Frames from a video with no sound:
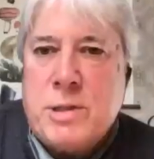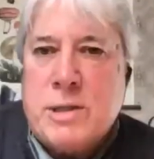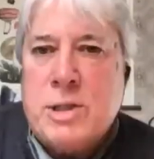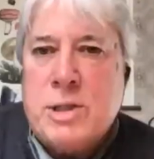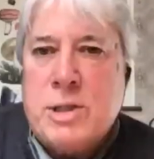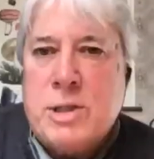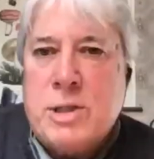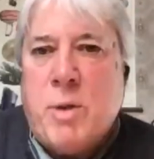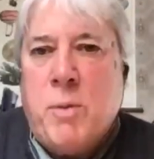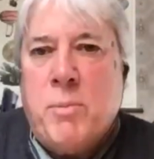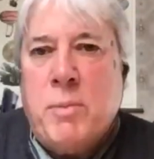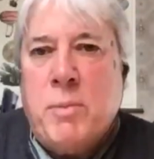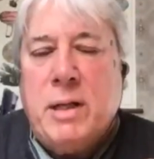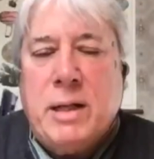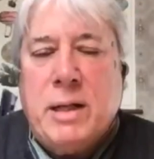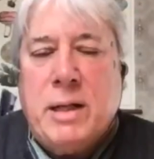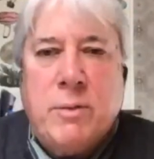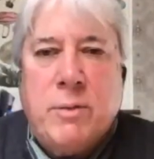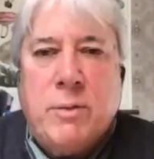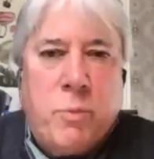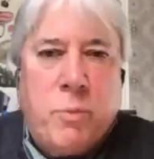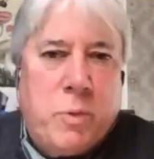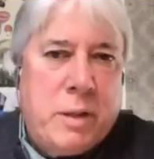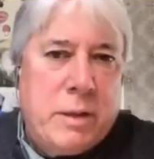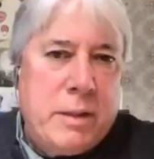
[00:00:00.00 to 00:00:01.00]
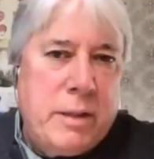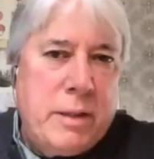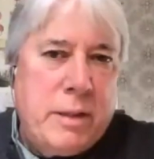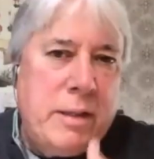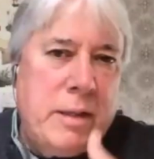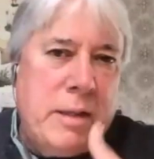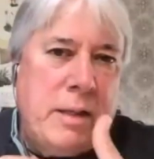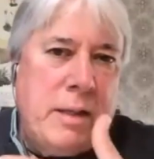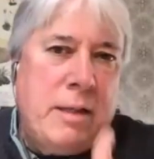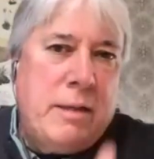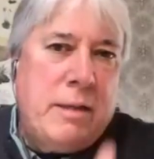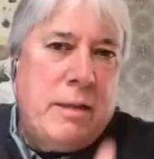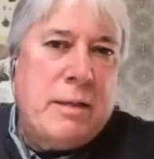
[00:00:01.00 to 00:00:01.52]
this moment and what
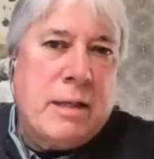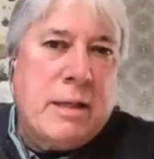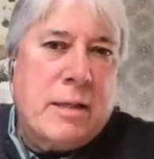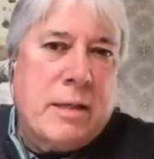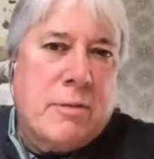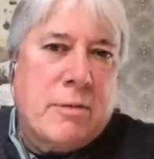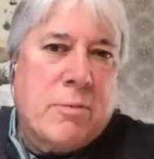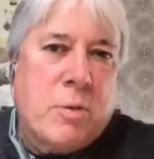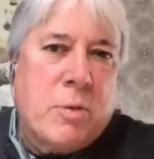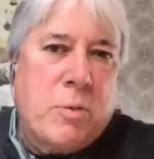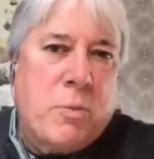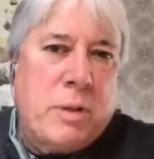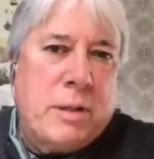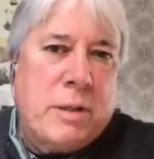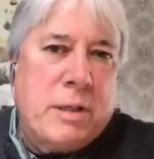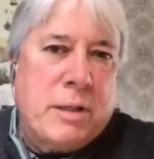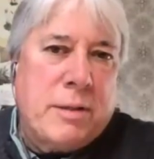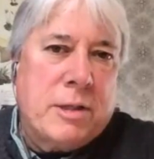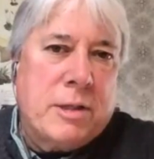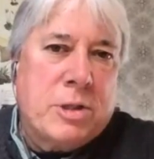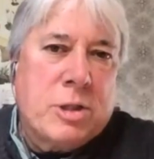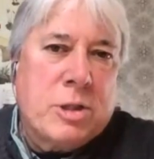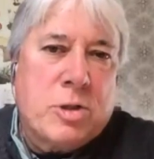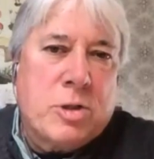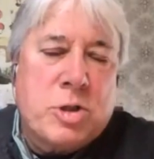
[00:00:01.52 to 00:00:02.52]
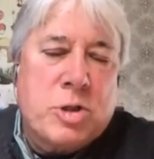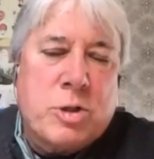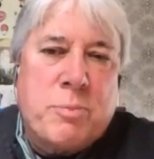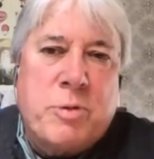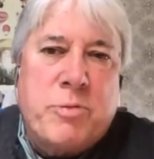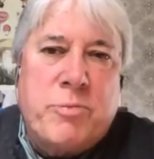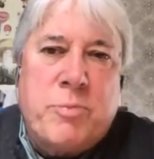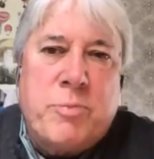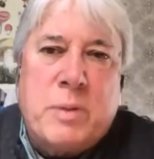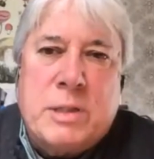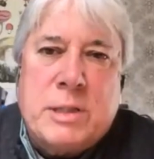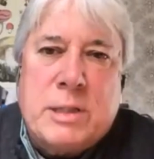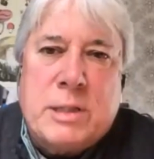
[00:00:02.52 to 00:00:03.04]
think through what are the social
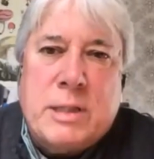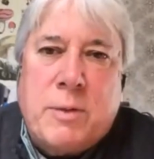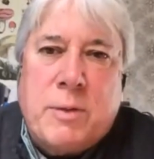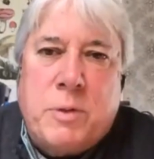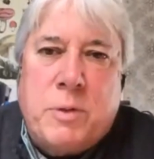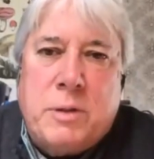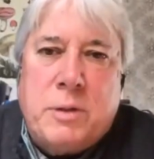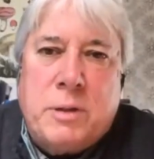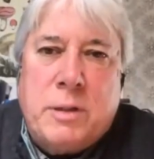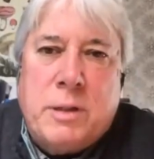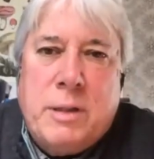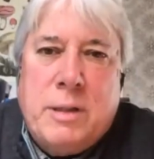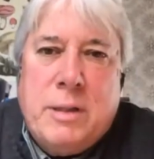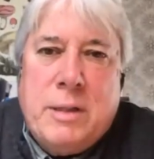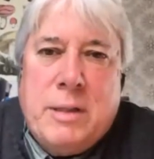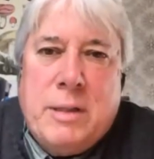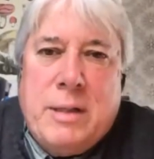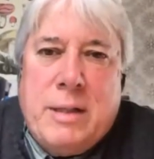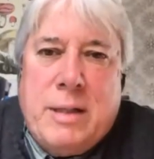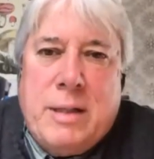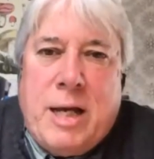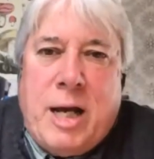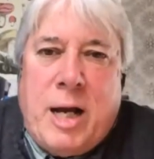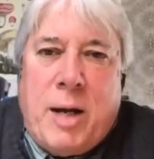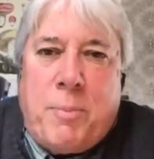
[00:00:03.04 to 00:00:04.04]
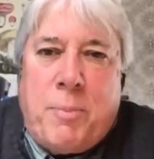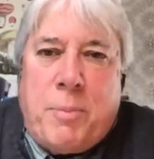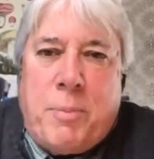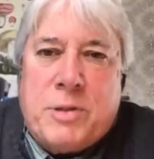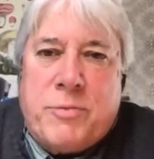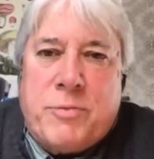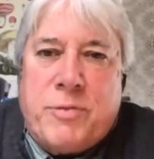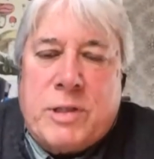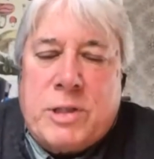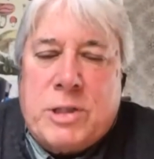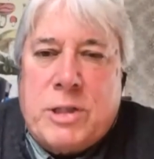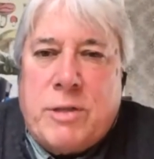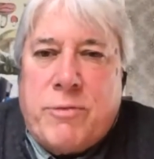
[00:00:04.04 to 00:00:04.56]
movements that will help us
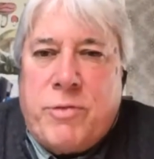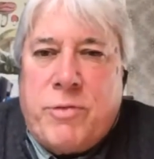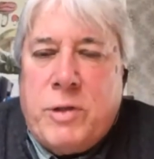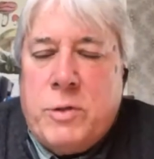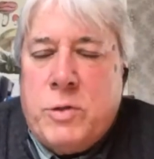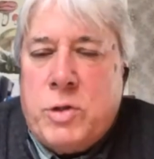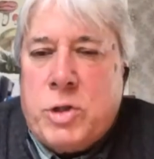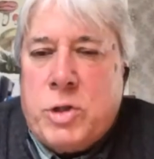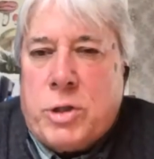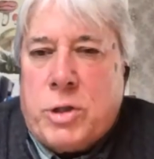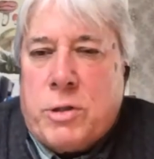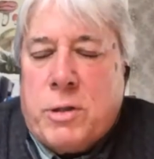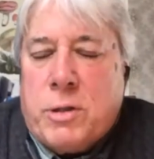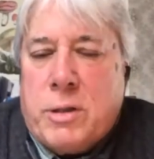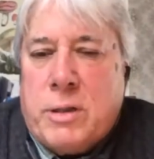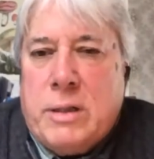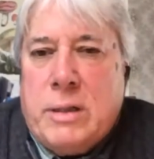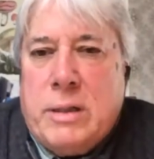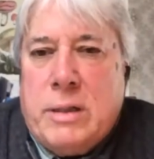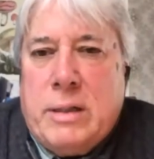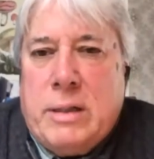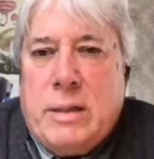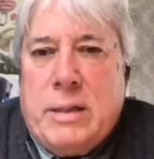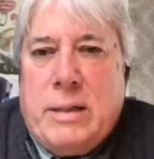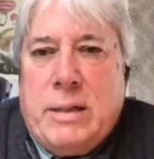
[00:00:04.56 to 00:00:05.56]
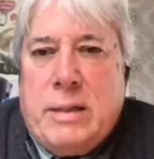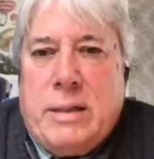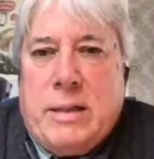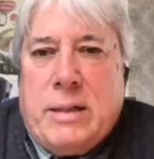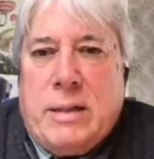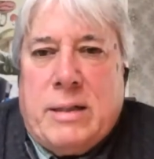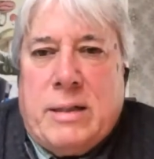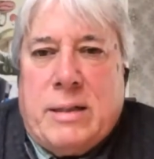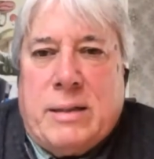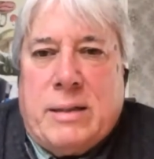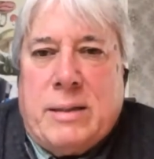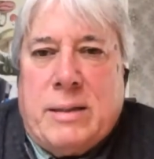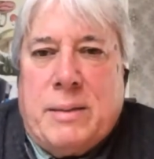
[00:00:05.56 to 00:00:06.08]
fix the future
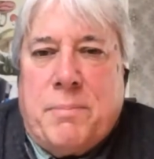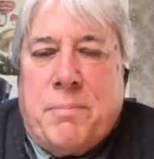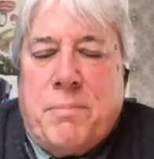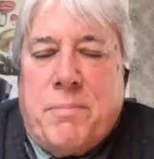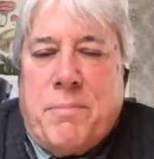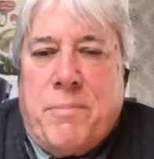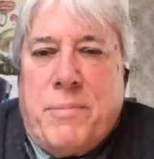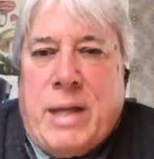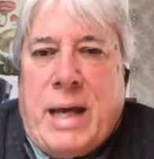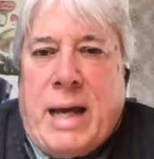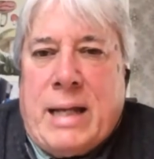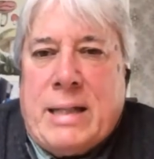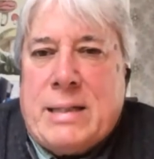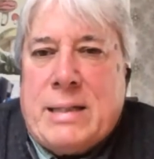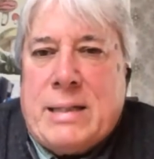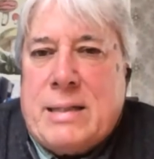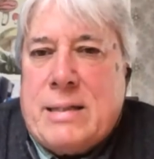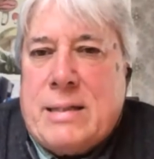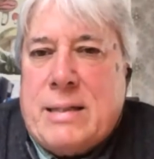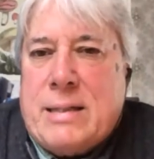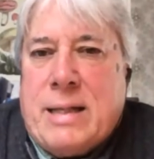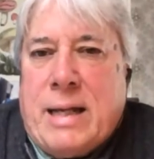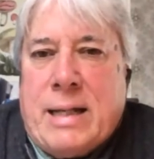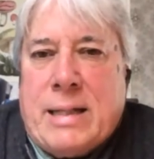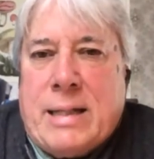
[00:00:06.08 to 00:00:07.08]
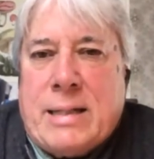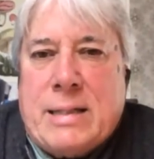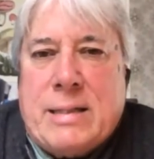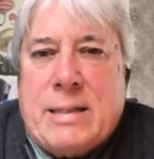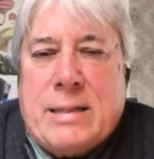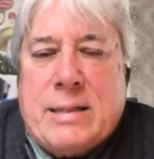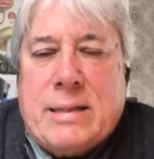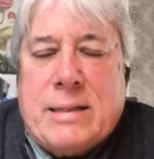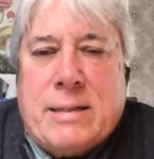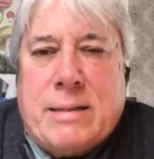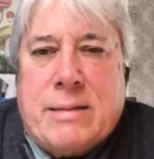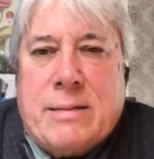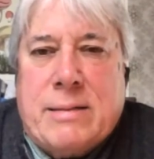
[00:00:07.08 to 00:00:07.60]
um, that that
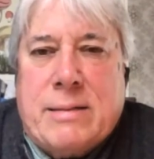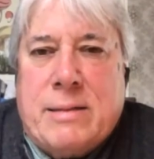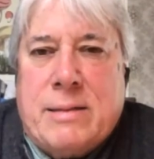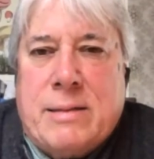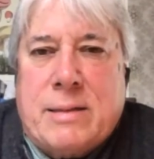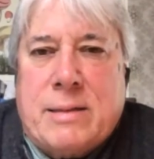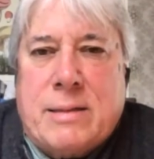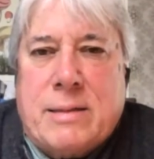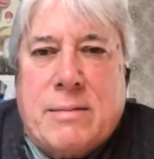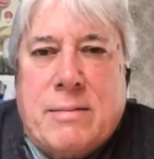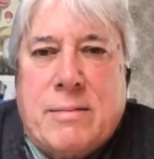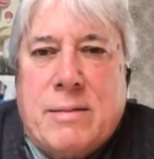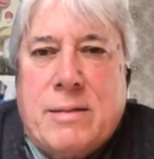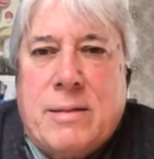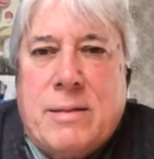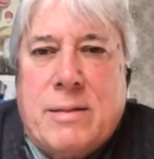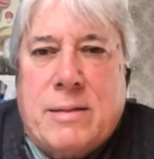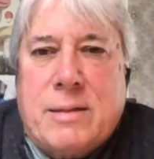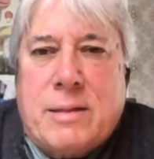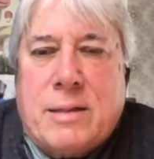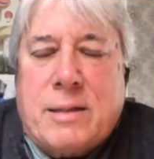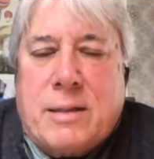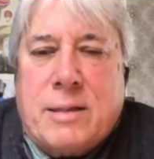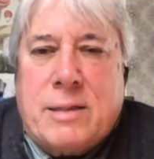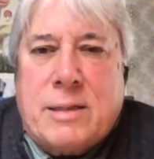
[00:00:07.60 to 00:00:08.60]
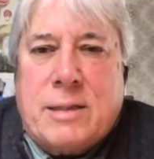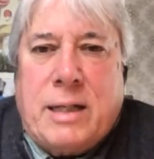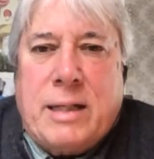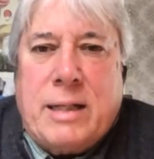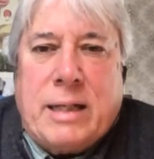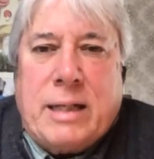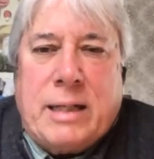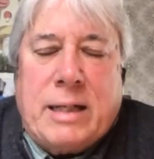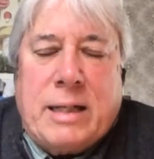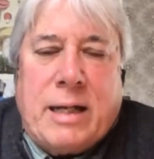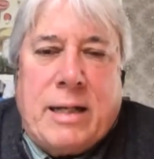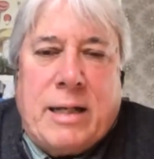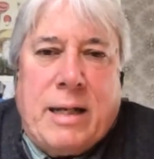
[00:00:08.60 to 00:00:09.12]
uh, is is
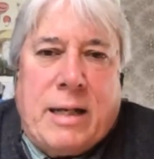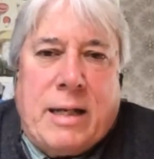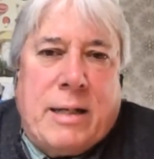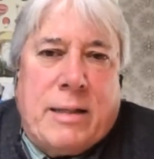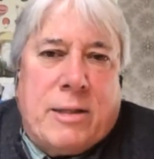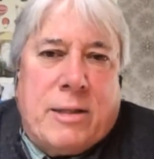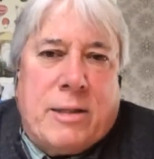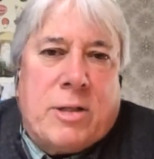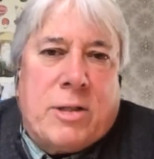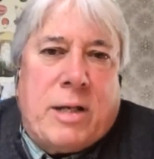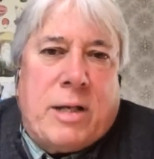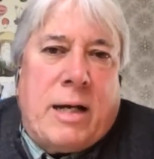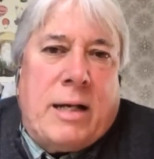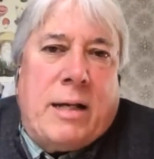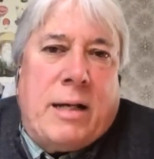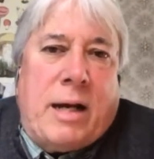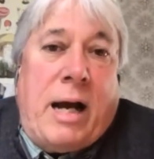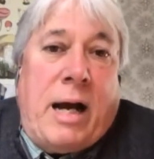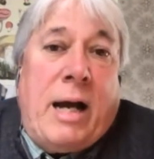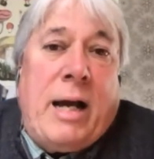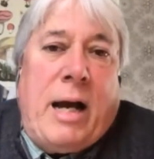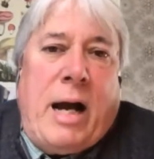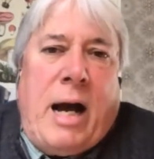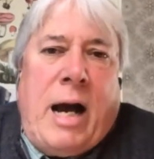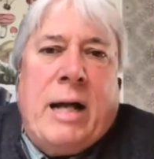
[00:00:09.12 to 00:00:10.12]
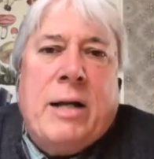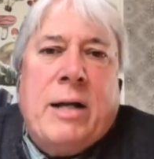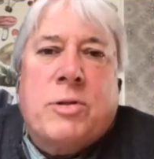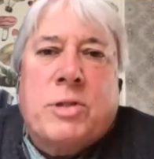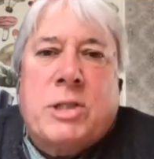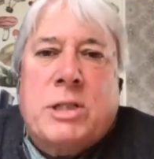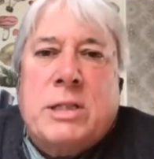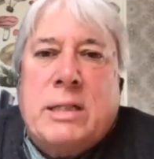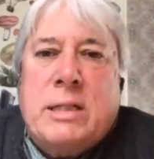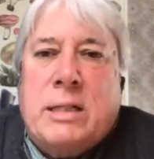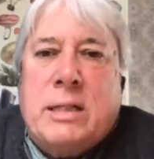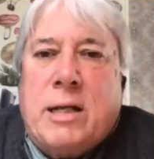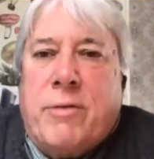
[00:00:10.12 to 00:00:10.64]
exciting and I, and there, I i don't
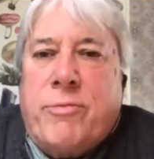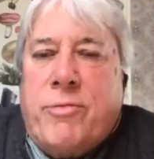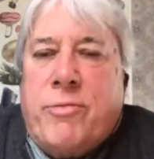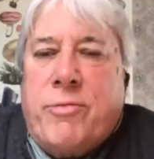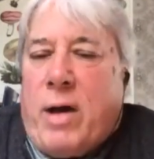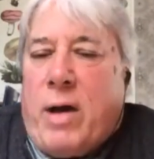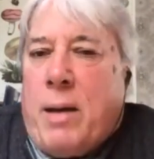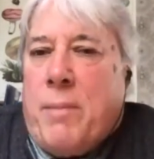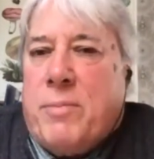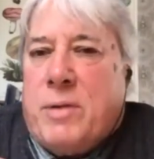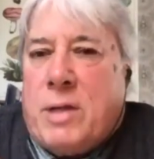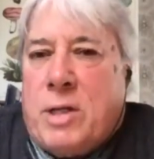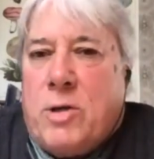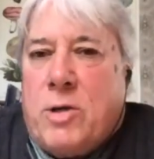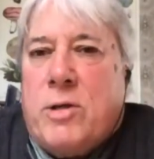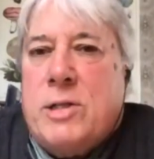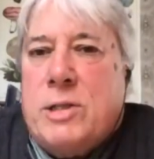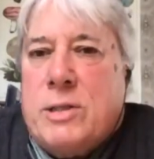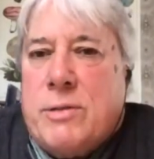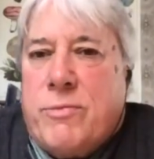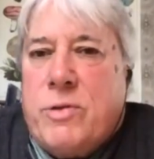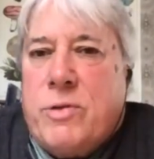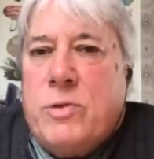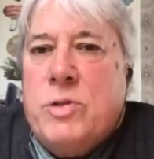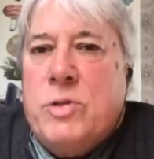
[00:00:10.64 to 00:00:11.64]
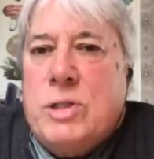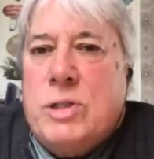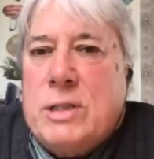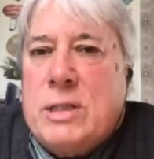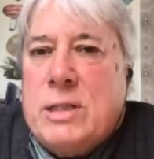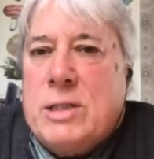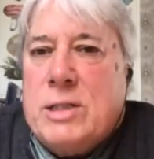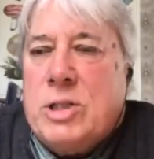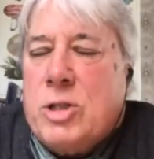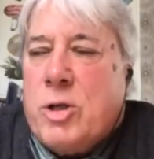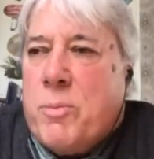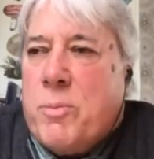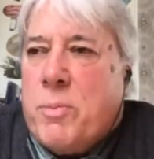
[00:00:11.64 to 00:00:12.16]
see enough i'm curious if you see
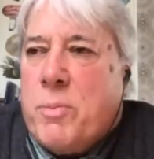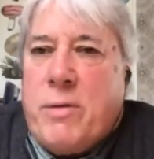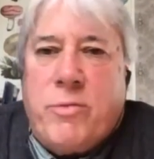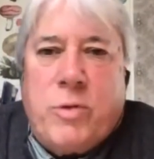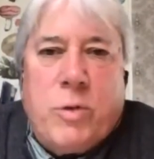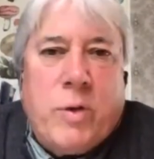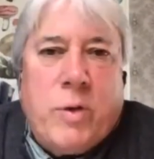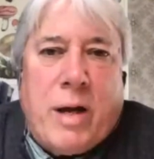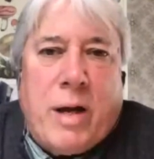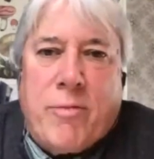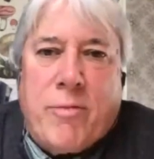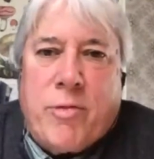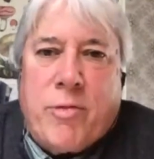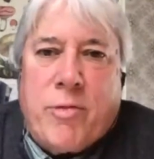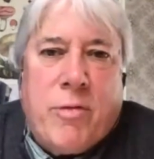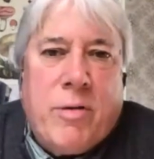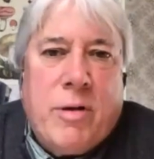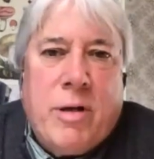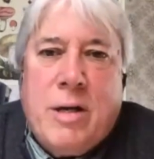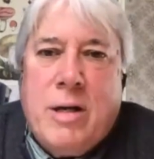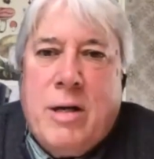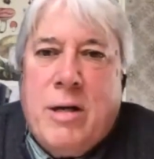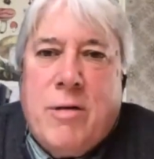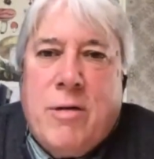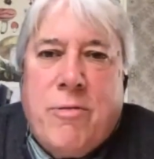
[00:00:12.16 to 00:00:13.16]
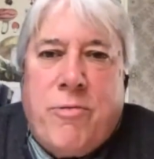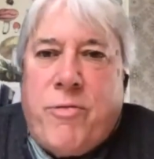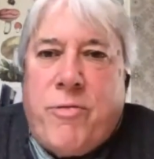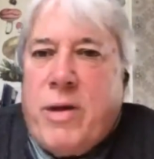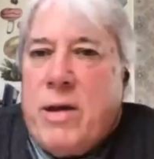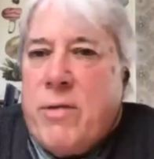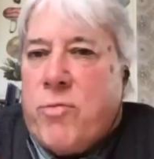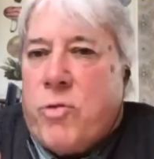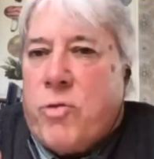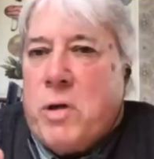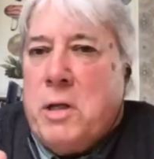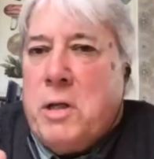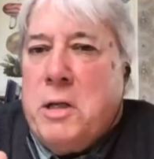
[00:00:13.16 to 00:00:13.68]
this tope if you have a
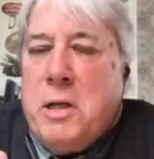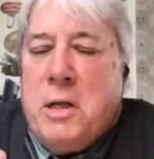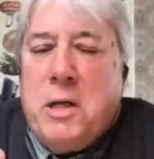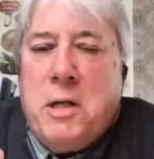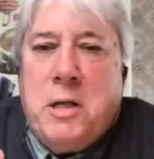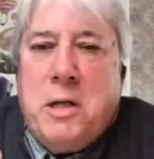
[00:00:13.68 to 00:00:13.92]
favorite